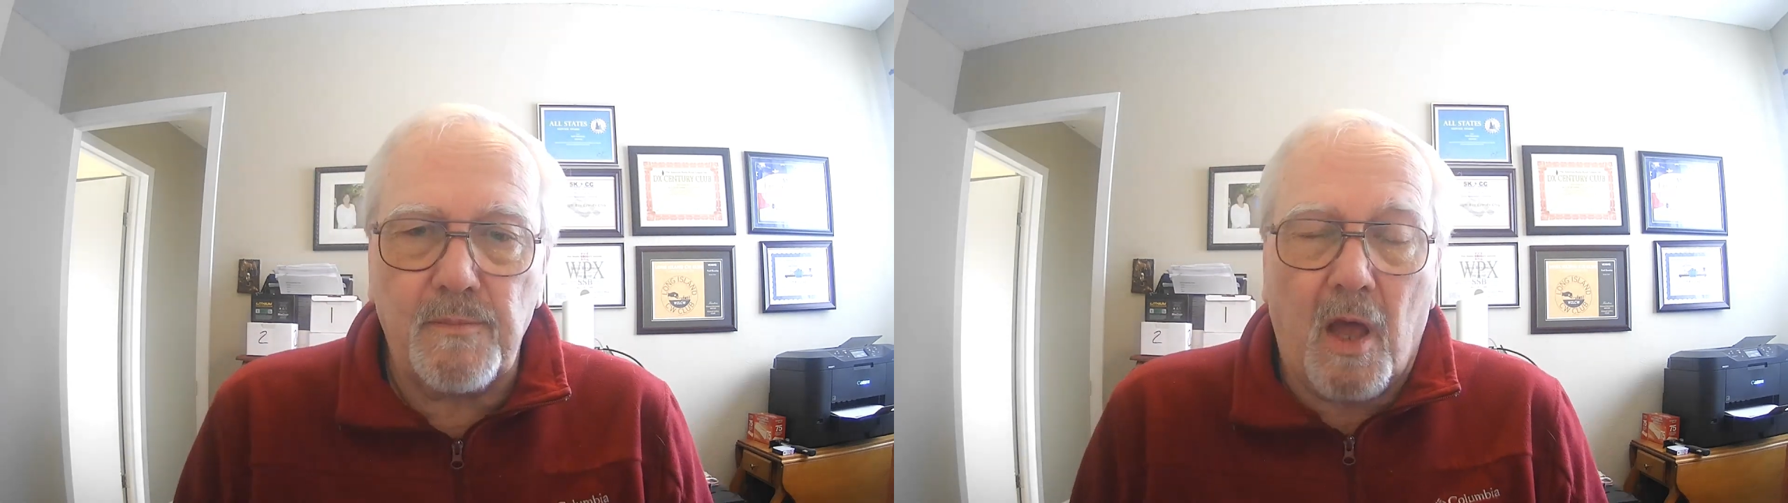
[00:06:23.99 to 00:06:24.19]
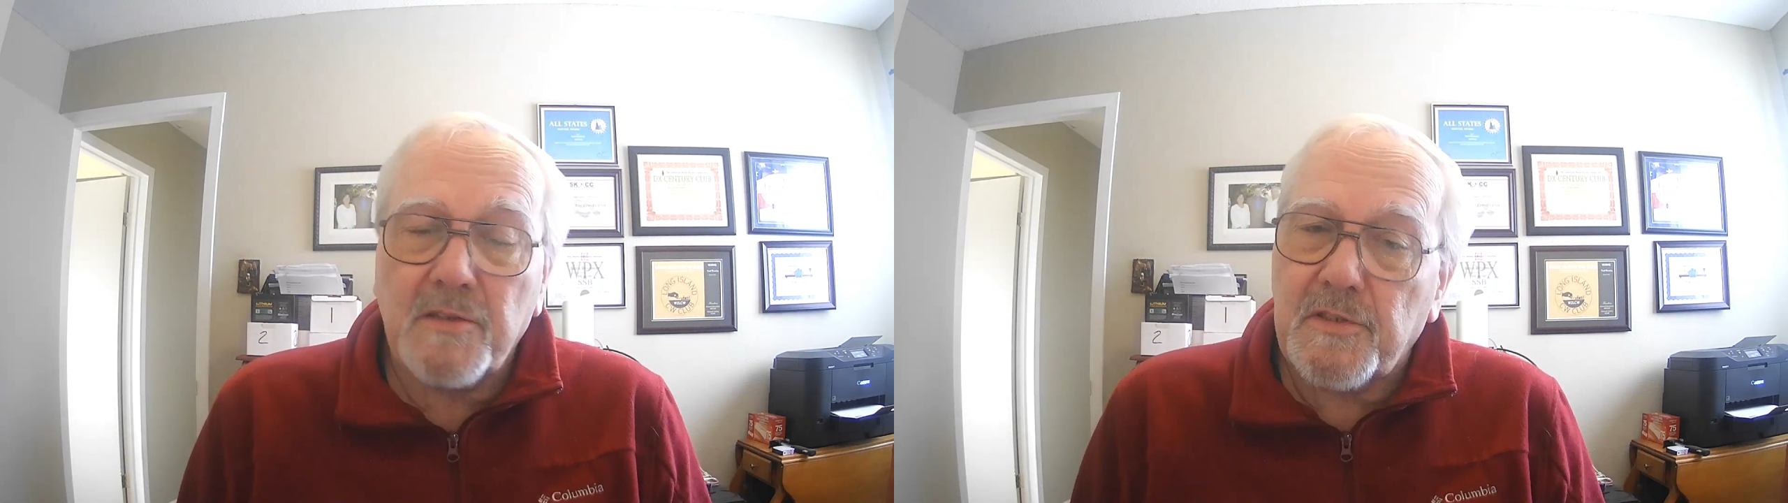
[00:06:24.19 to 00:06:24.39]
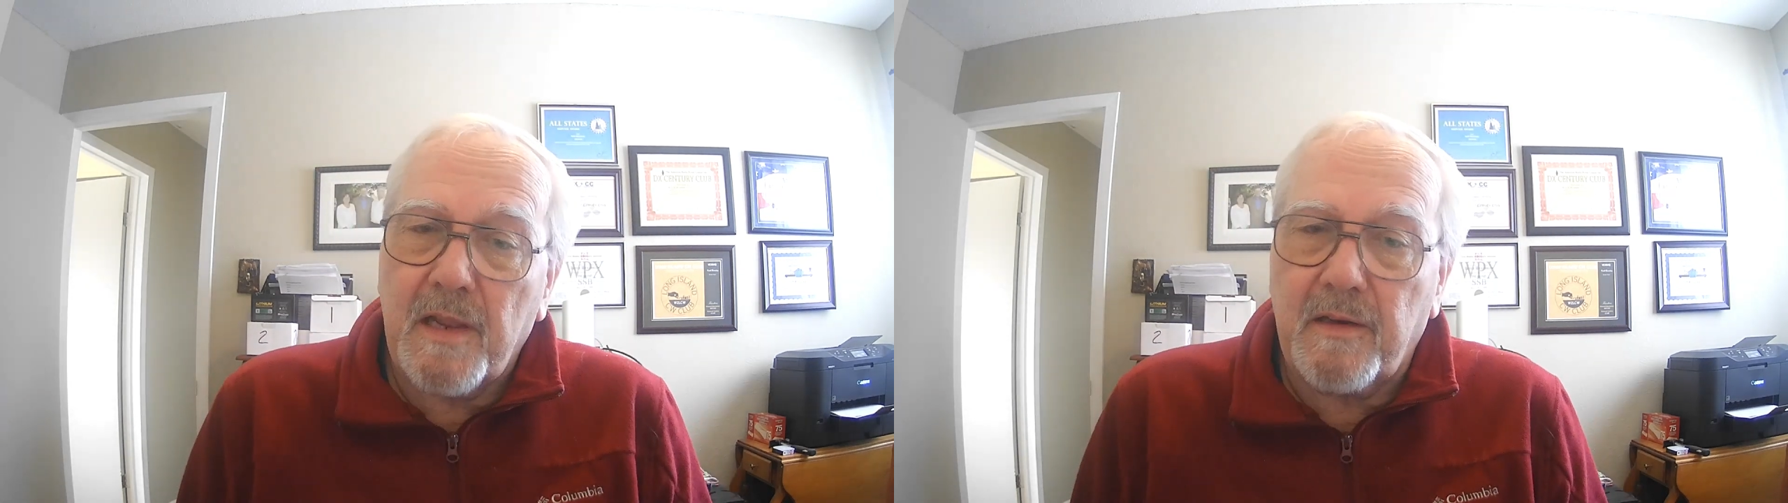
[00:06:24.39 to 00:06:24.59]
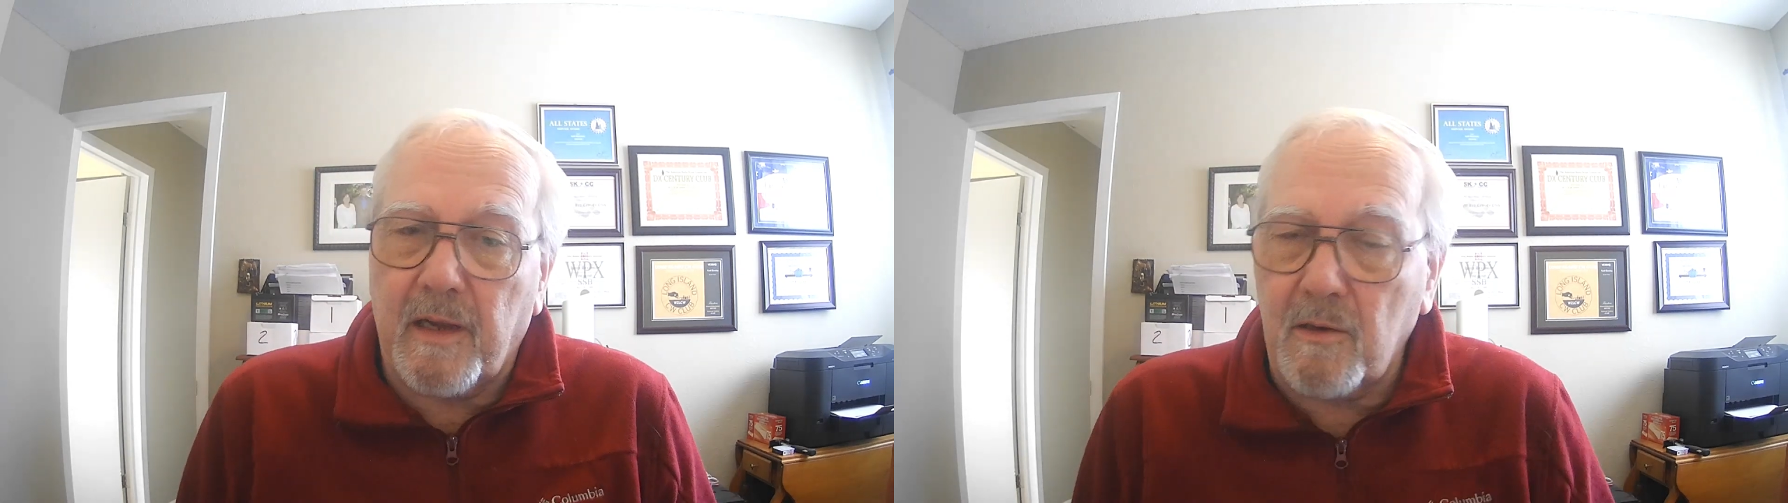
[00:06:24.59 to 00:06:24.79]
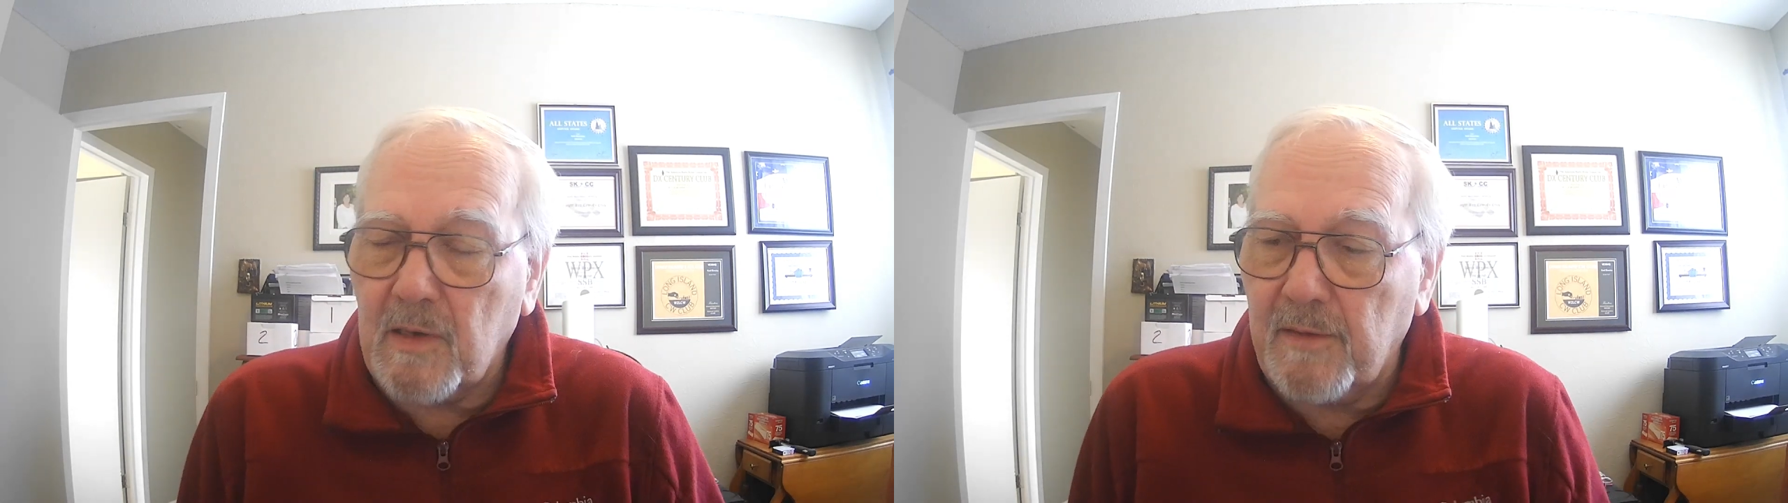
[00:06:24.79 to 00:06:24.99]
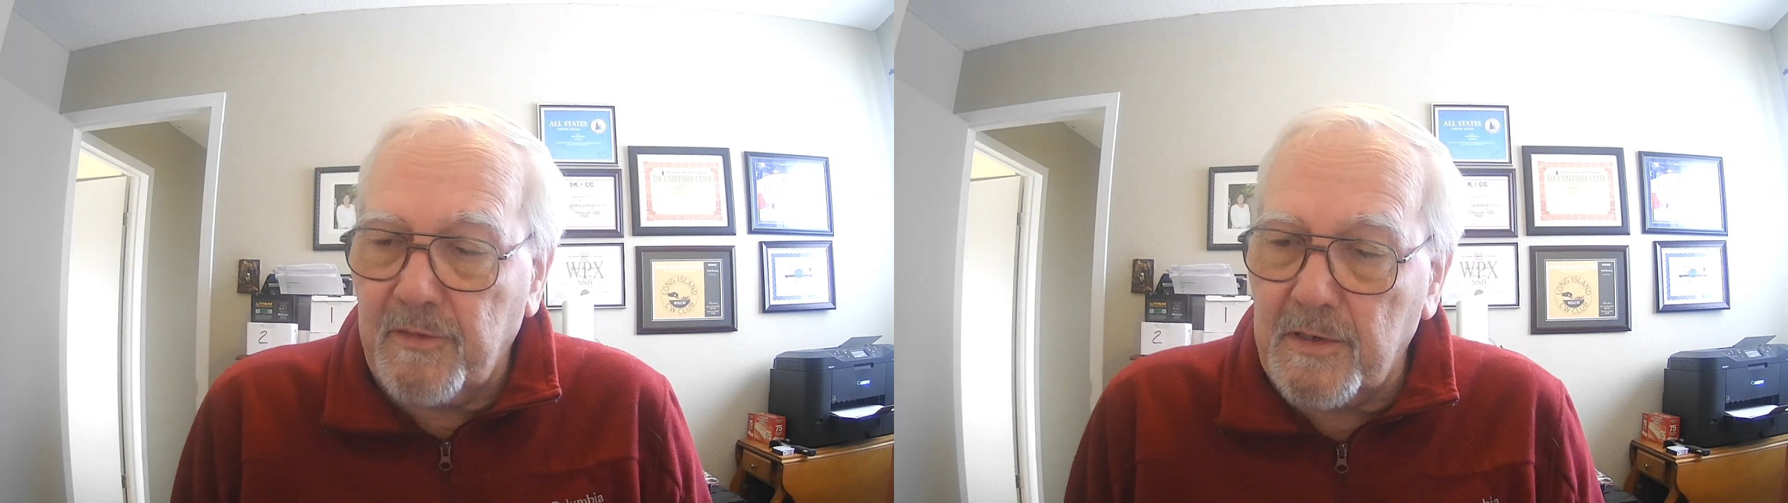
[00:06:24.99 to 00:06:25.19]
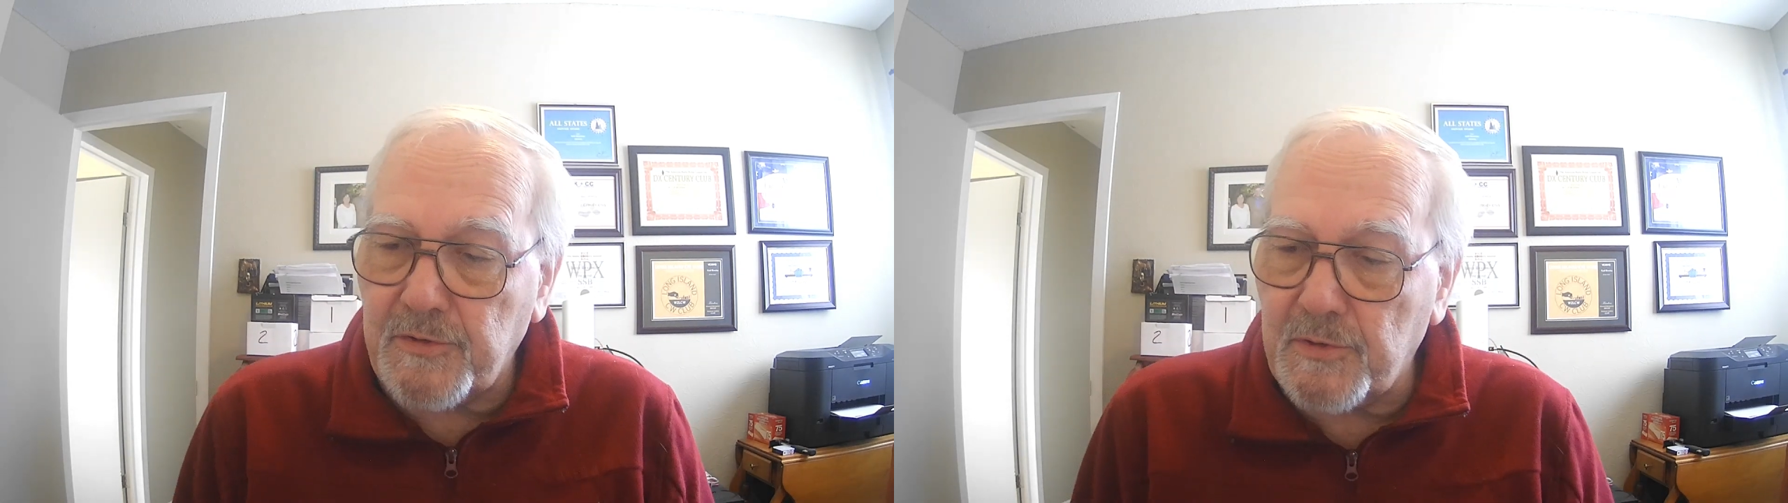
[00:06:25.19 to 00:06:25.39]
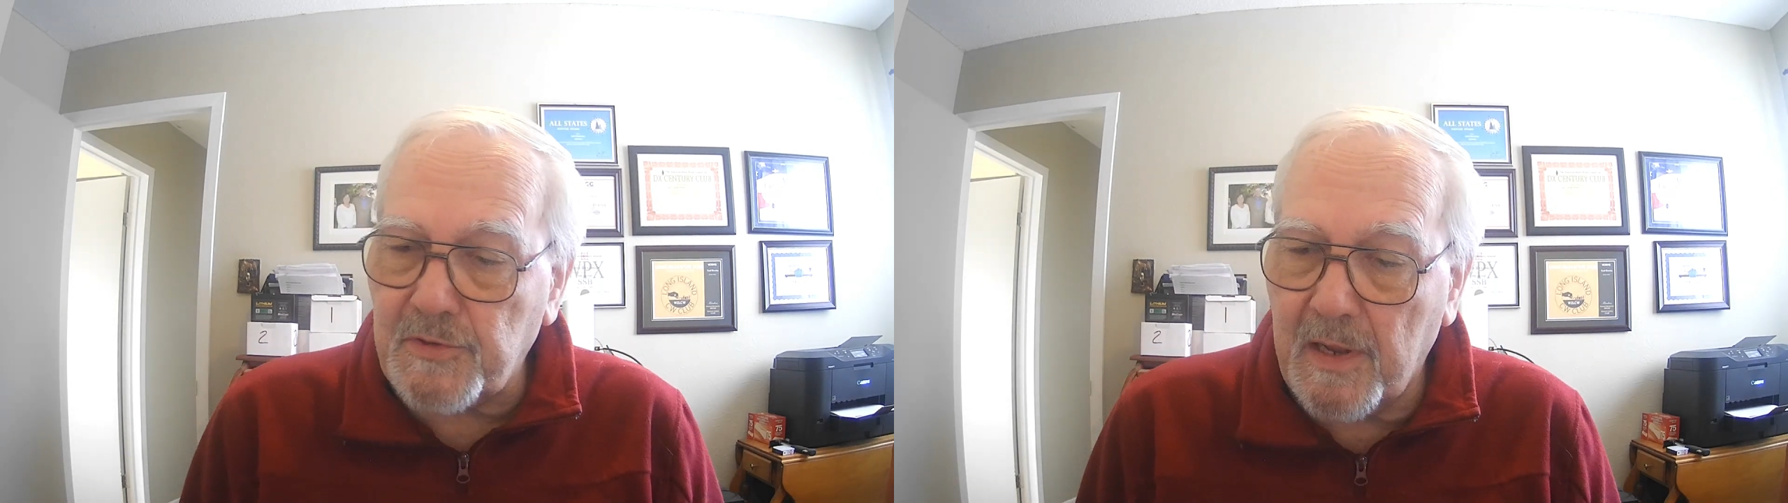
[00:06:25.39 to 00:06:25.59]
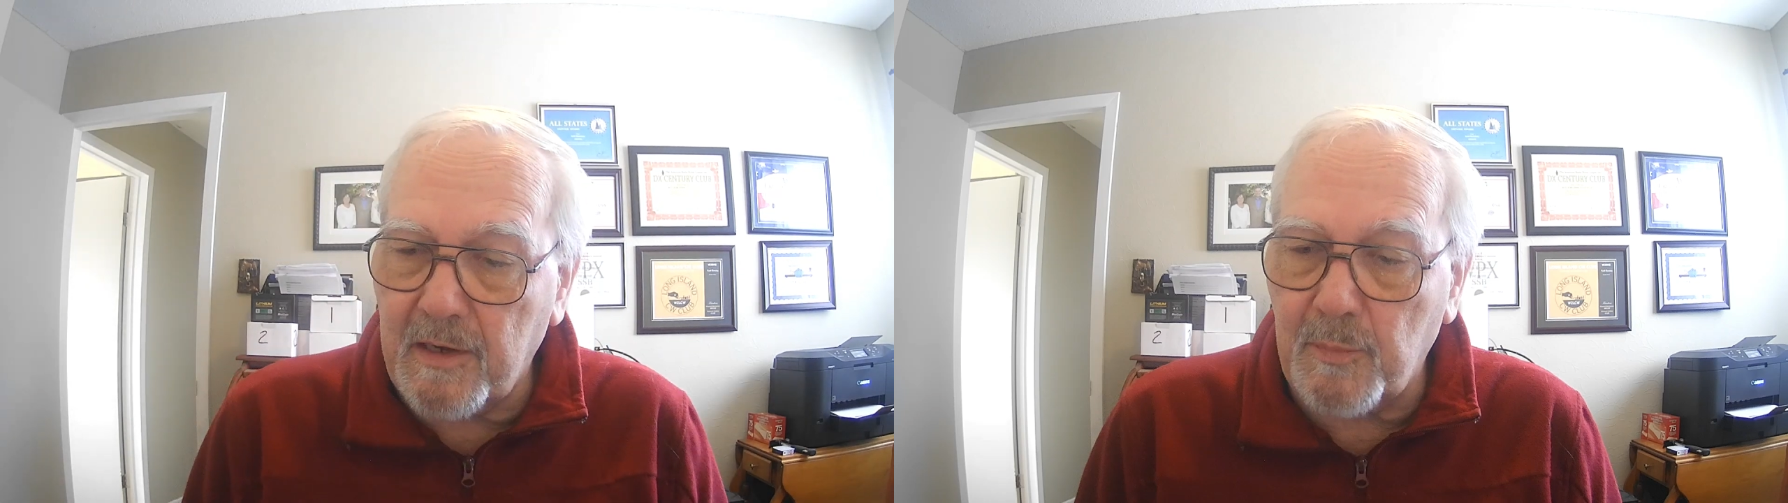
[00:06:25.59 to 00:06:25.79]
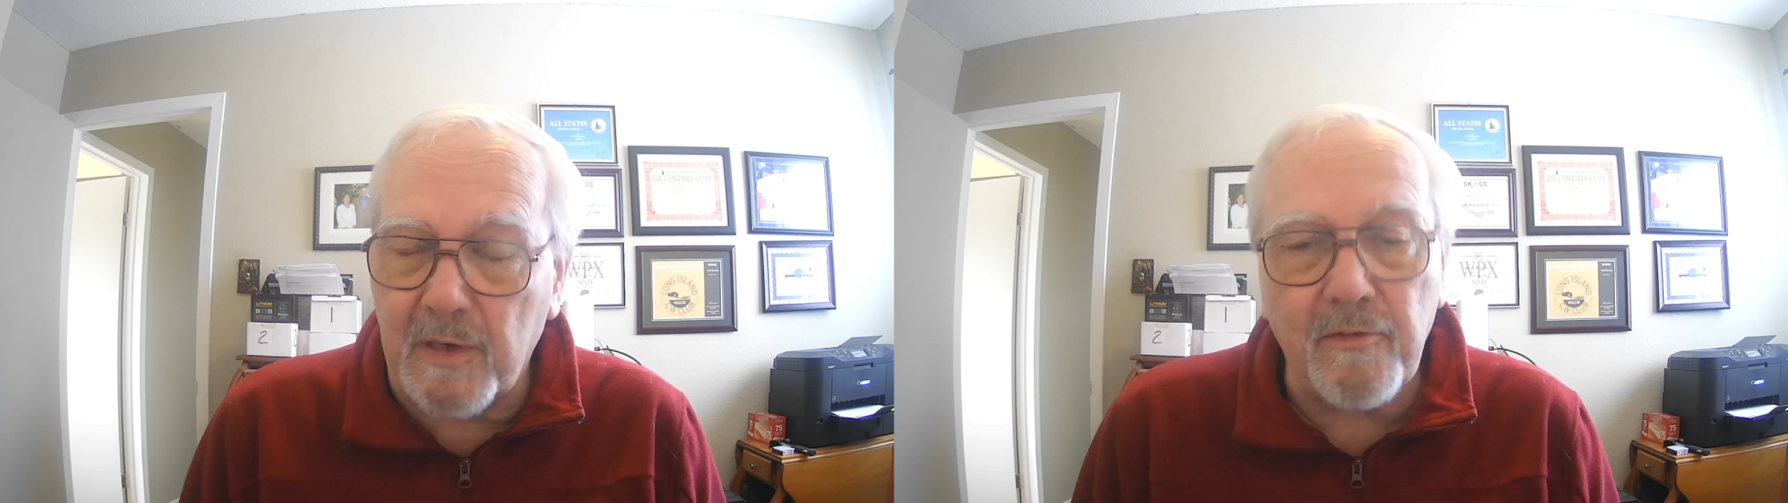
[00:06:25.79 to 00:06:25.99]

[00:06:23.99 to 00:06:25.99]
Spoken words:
not sending, I don't have the issue sending,